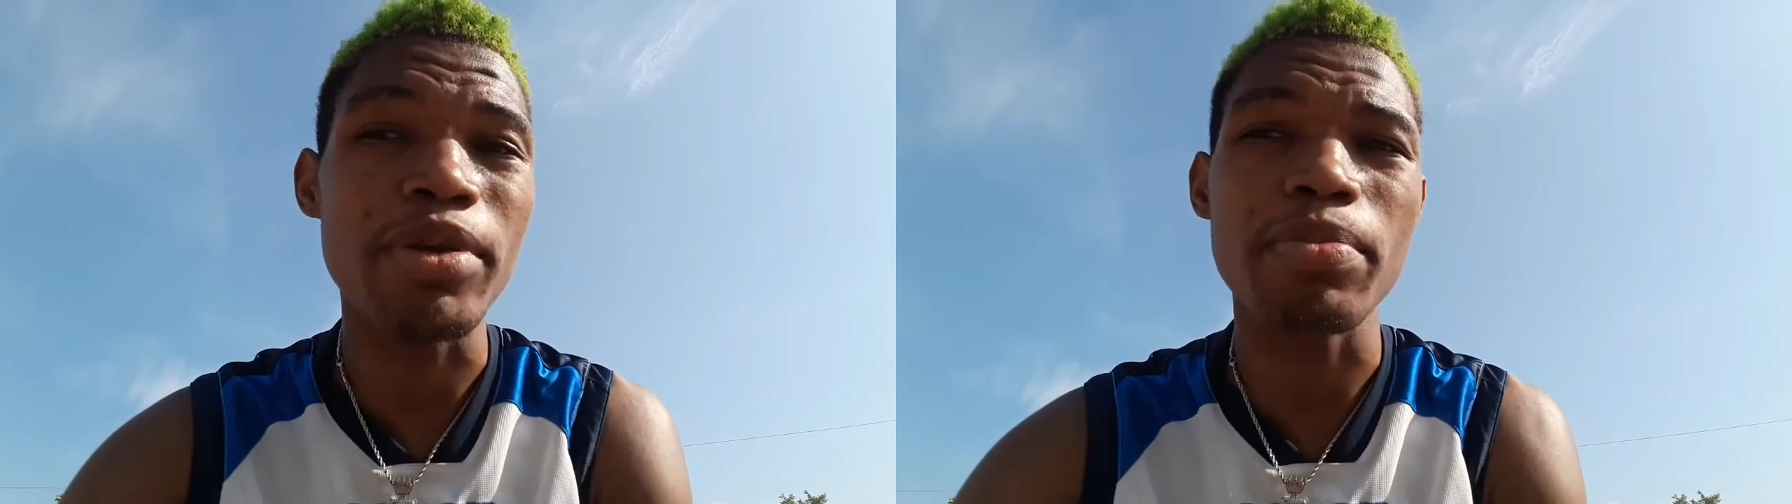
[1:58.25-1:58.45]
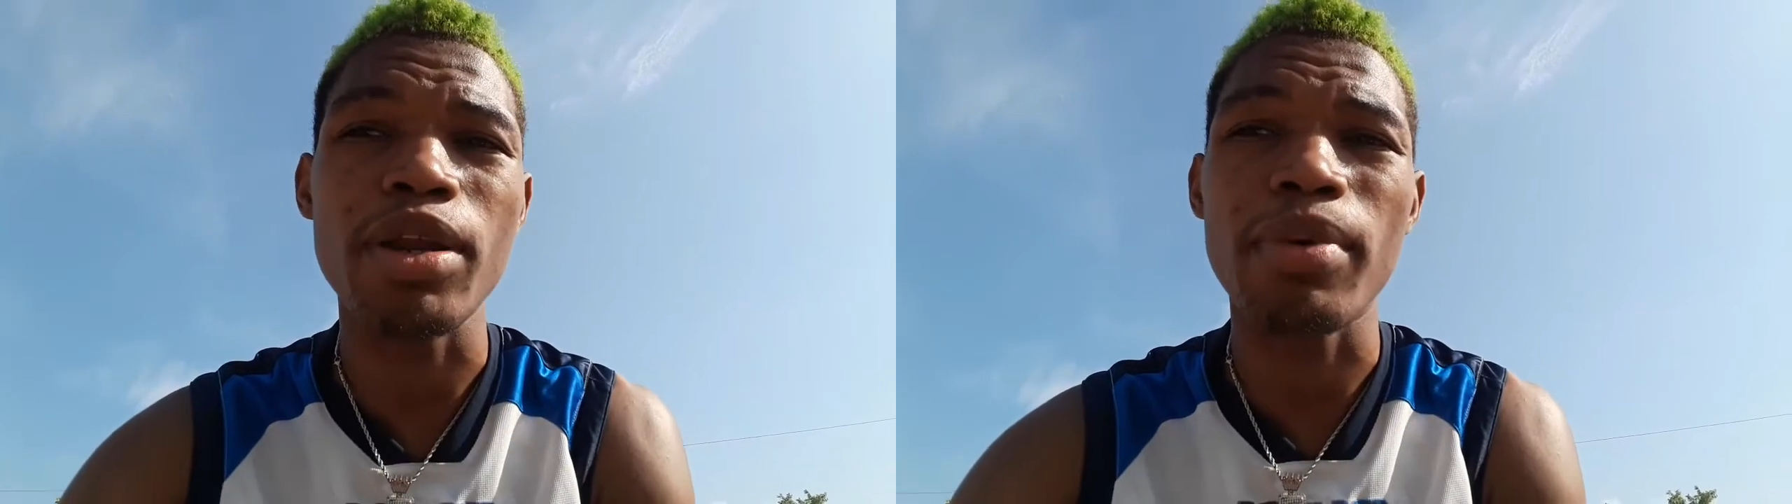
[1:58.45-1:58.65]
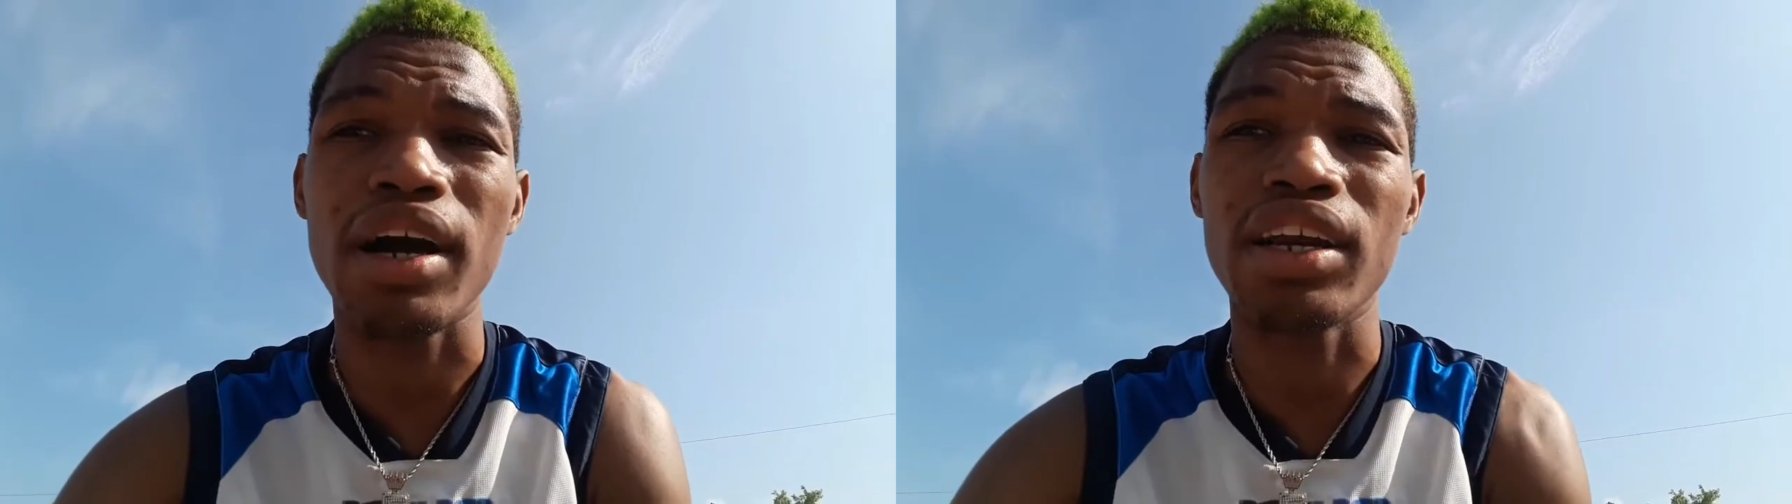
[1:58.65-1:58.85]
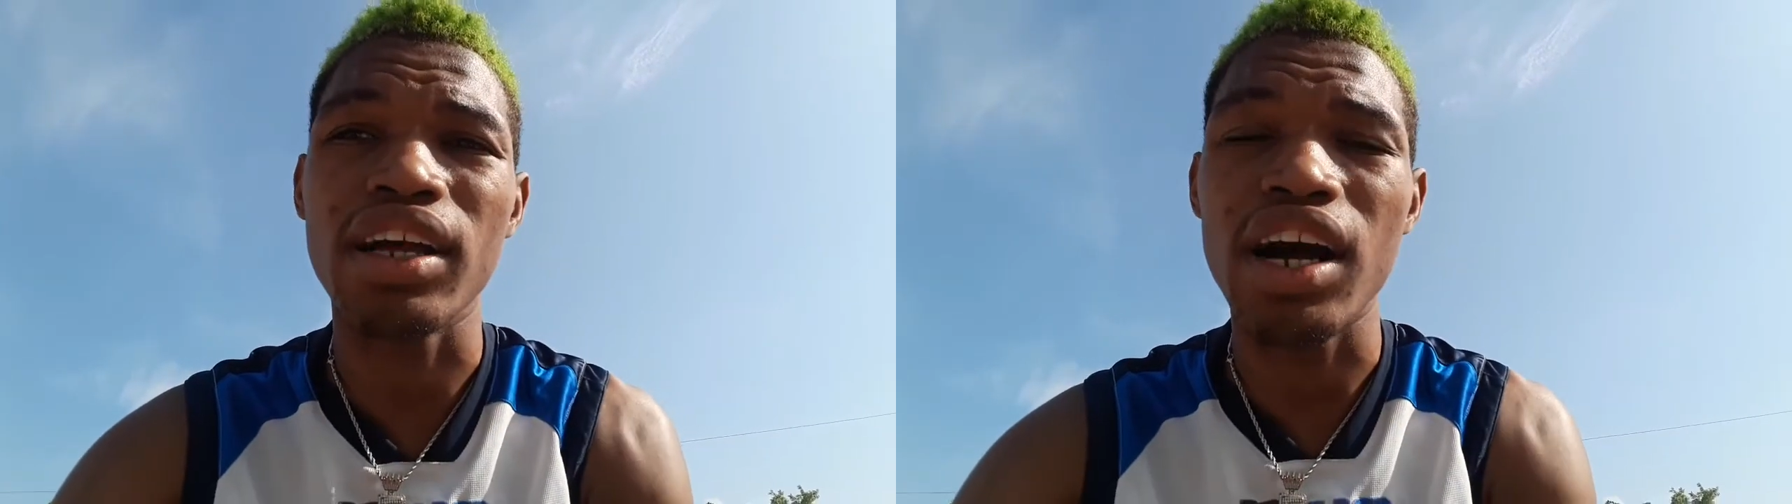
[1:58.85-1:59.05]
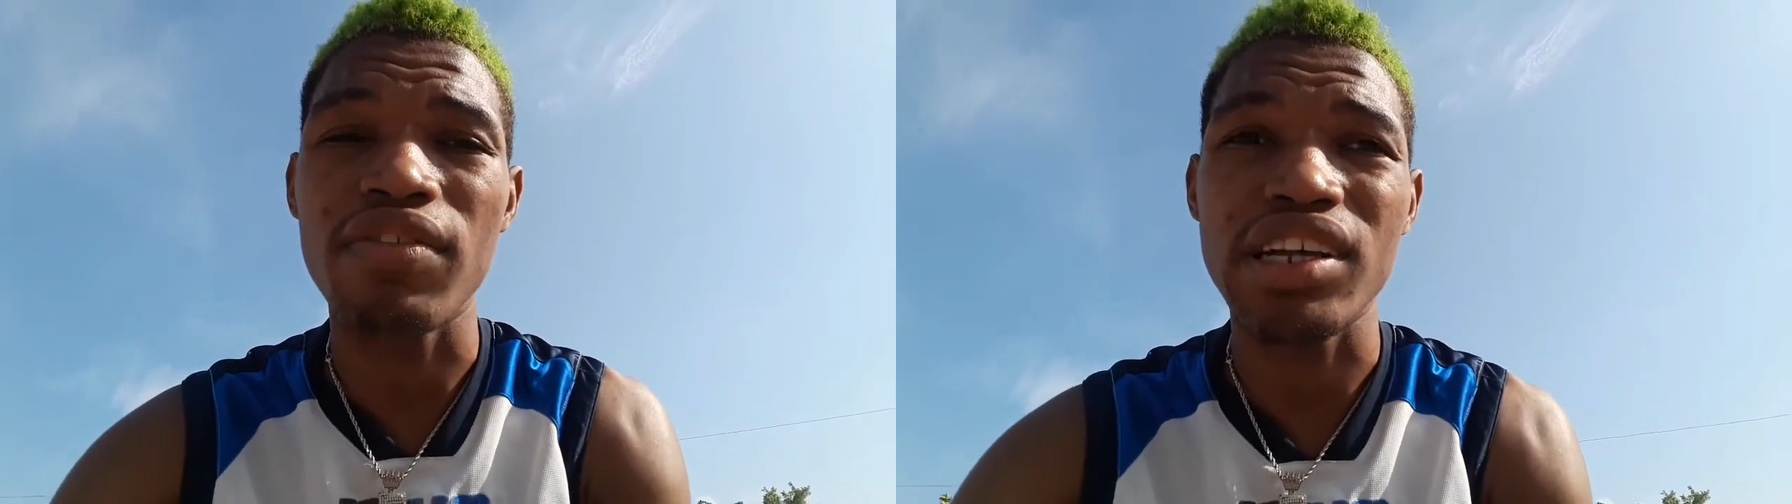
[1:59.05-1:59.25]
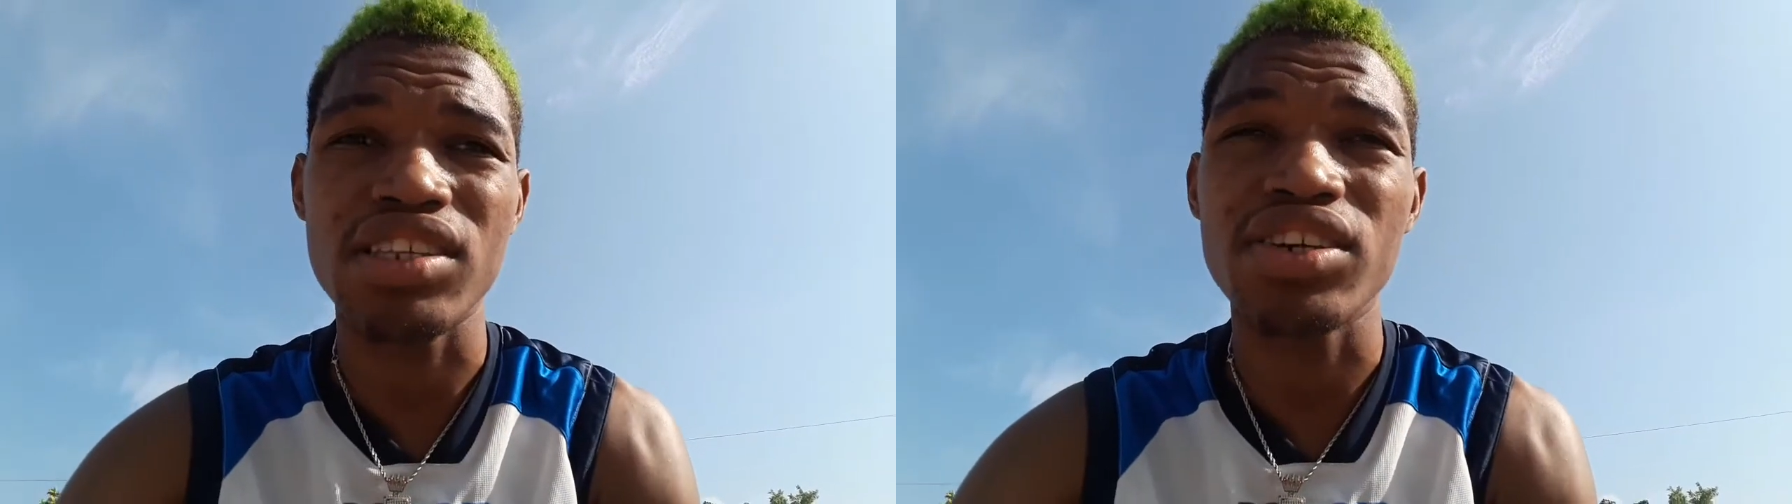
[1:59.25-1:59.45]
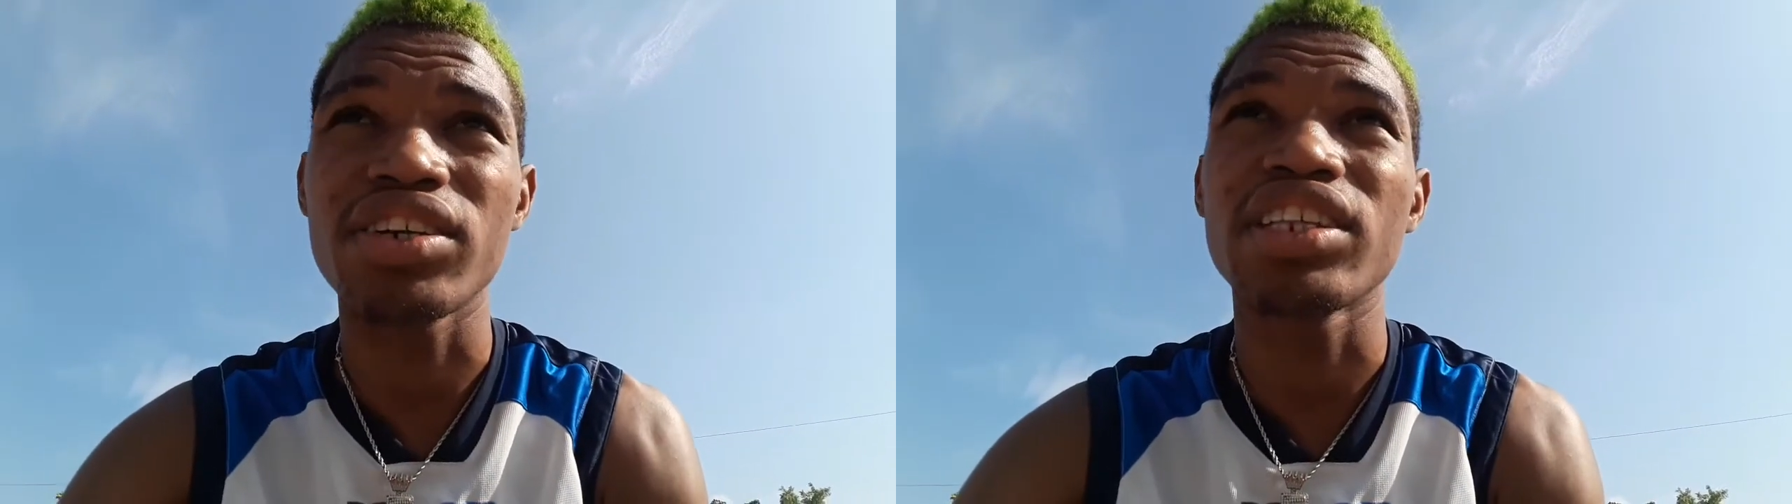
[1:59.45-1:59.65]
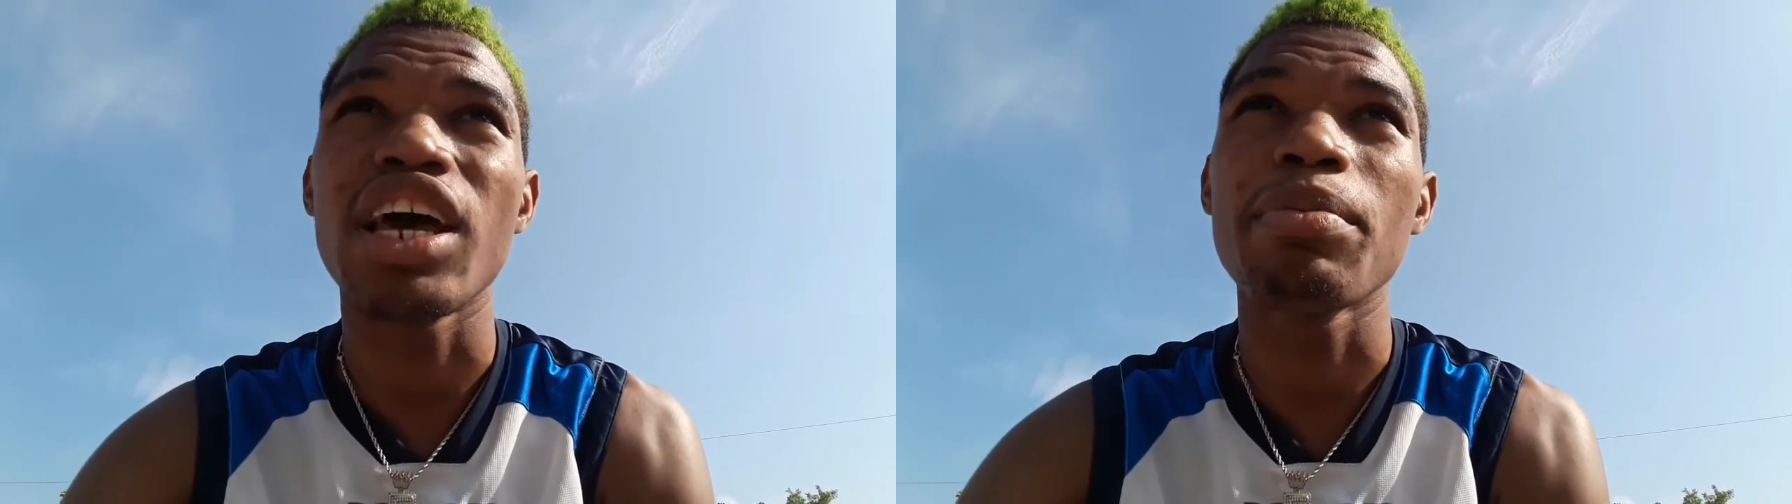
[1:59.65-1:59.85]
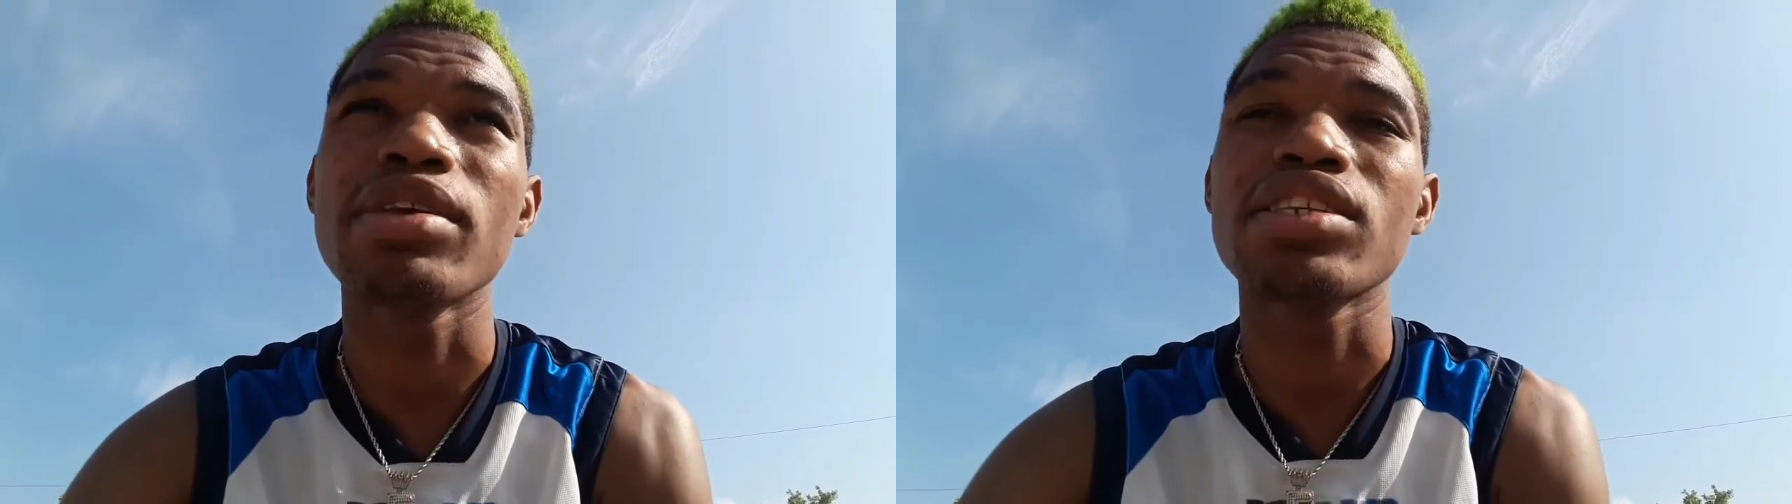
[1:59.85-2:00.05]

people them a click off at certain time,